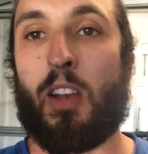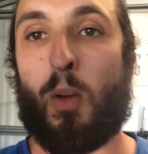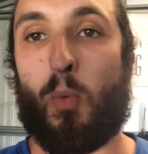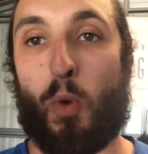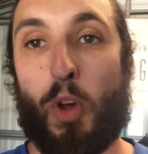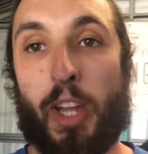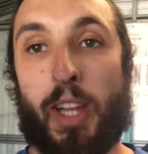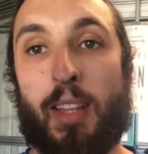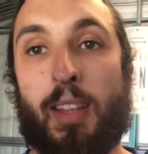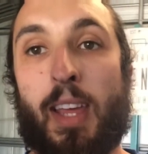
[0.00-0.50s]

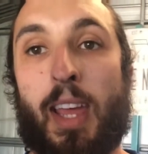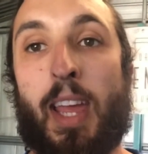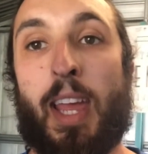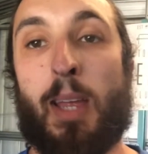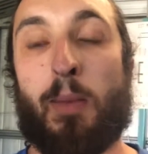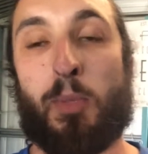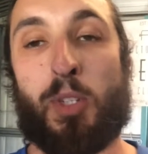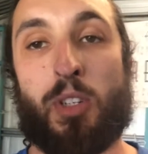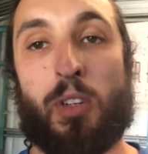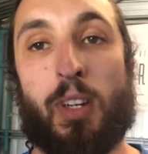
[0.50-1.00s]
working the
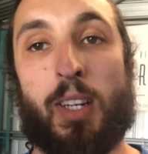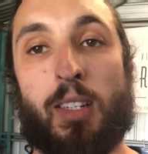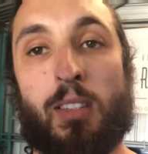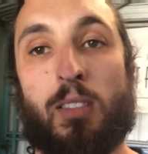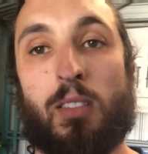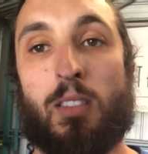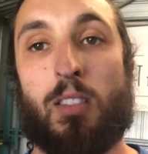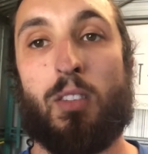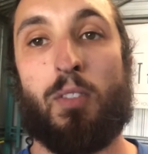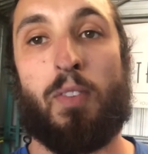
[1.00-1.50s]

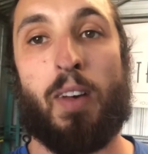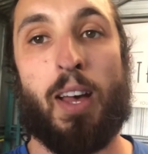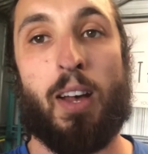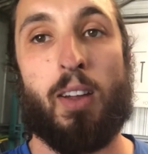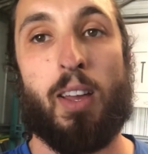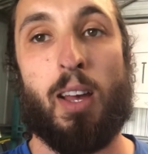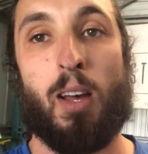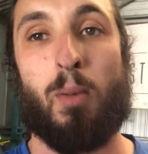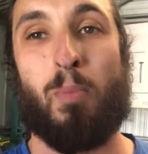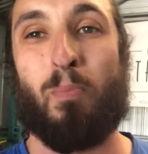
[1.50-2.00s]
hamstrings to
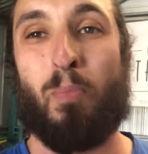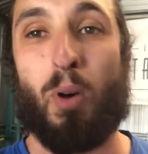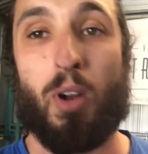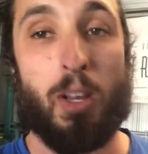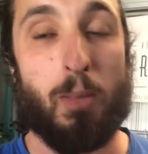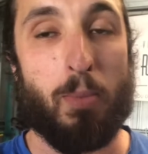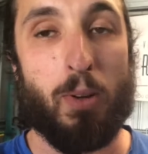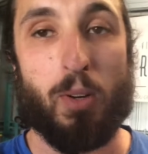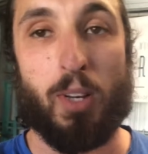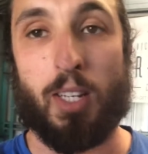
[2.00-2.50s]
failure,
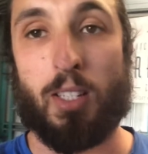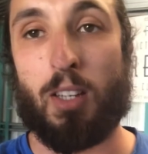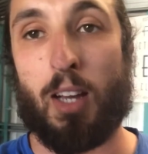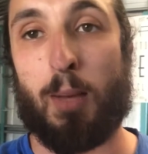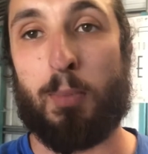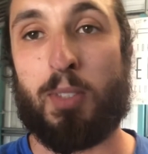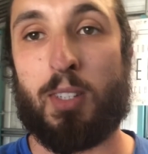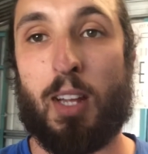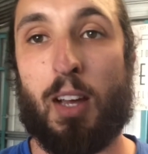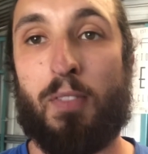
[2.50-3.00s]
bodybuilding
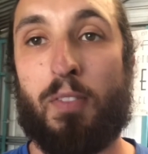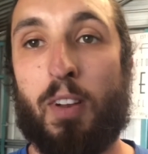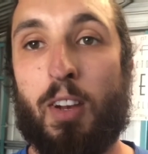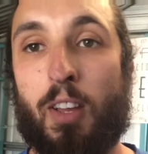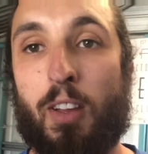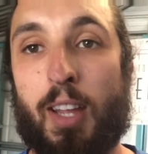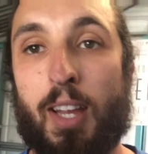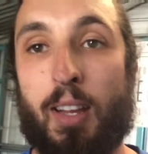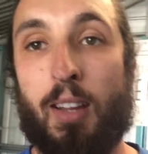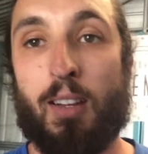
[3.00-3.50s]
type stuff. I
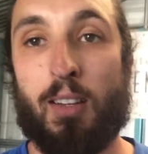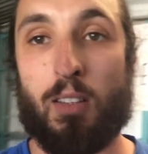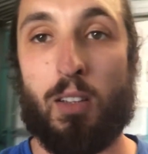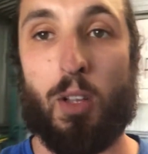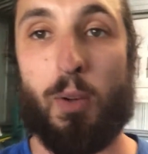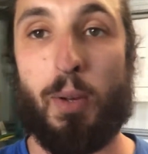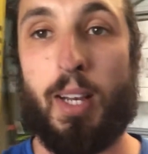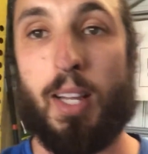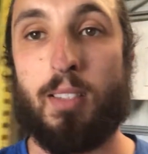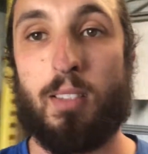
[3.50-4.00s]
know
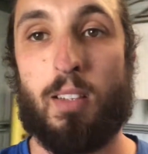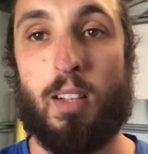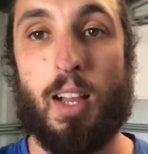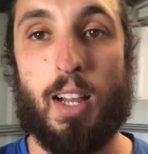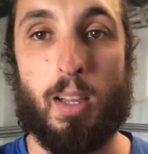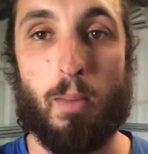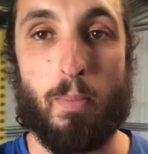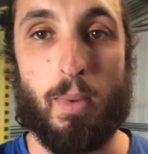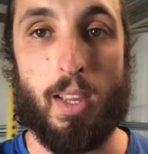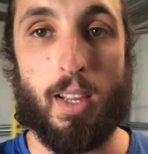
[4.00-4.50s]
Louis doesn't
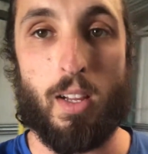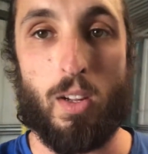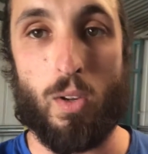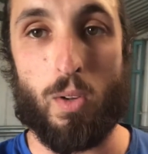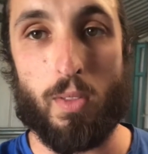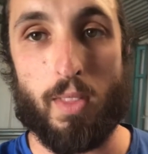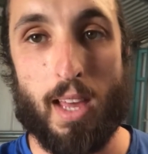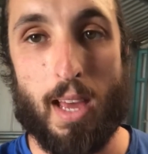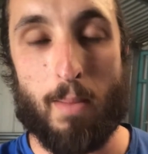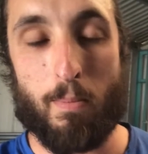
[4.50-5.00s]
like it being
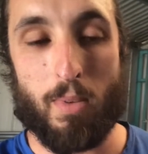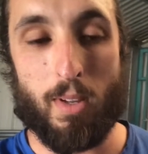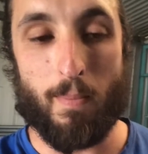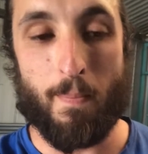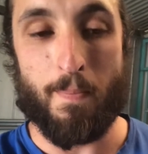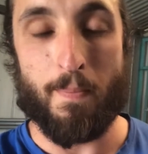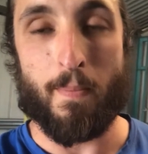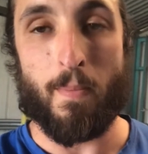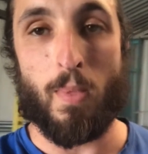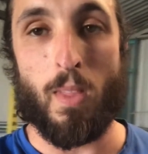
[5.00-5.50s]
called that, but
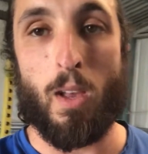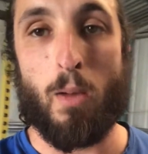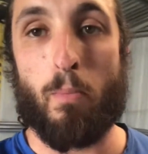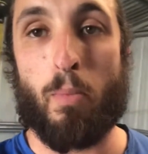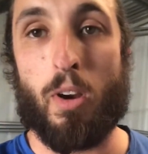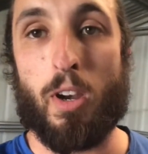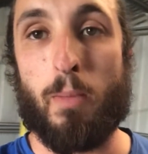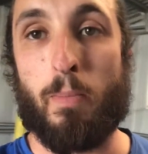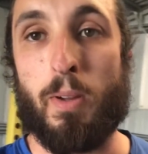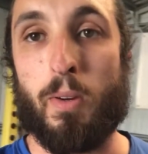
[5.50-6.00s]

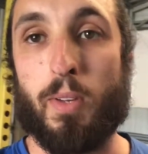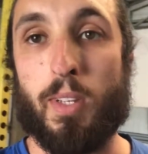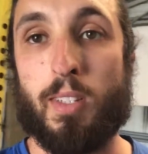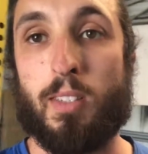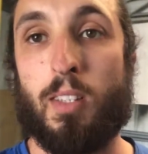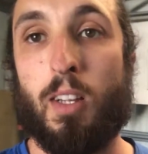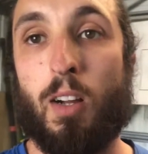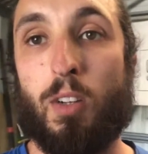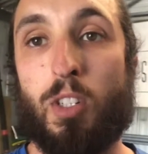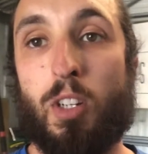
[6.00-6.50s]
bodybuilding
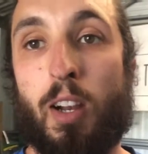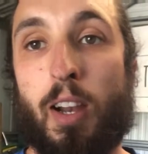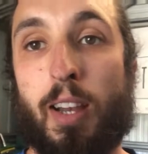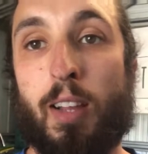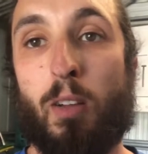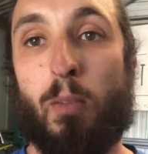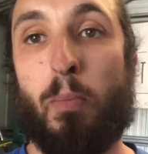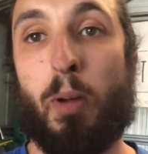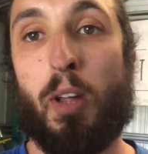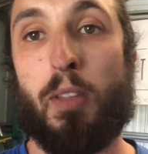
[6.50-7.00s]
style
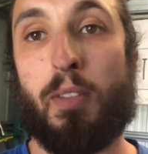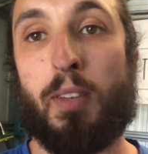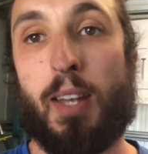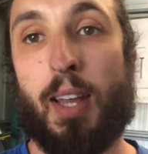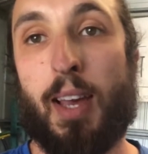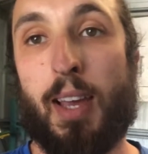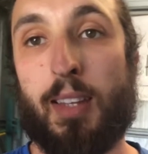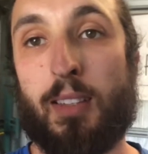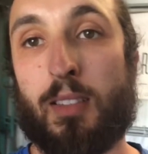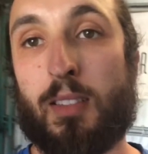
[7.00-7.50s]
training on both
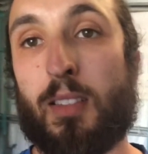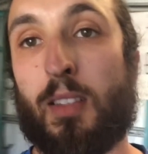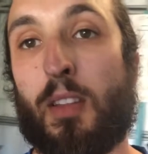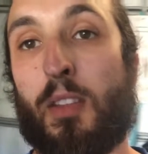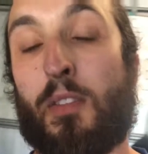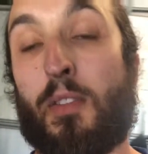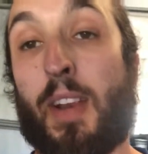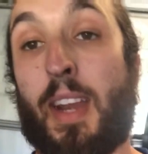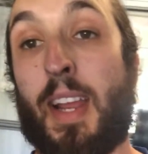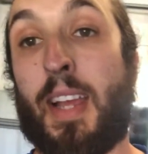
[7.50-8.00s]
days,
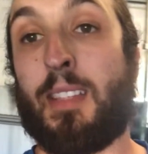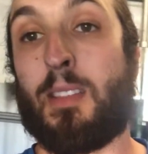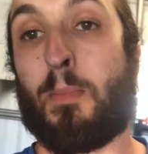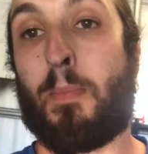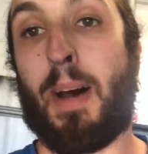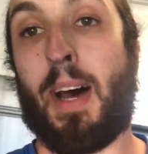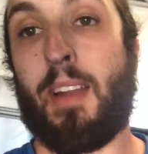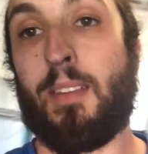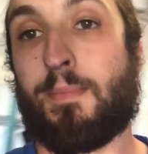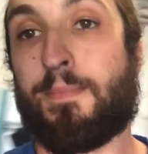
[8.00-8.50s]
3 days
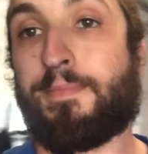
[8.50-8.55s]
apart.